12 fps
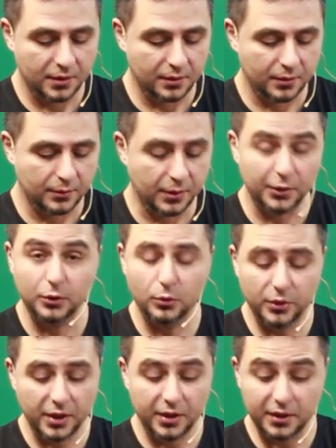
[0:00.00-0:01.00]
Now, I
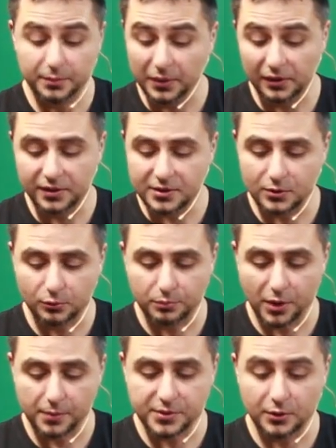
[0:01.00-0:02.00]
know that he built his own props.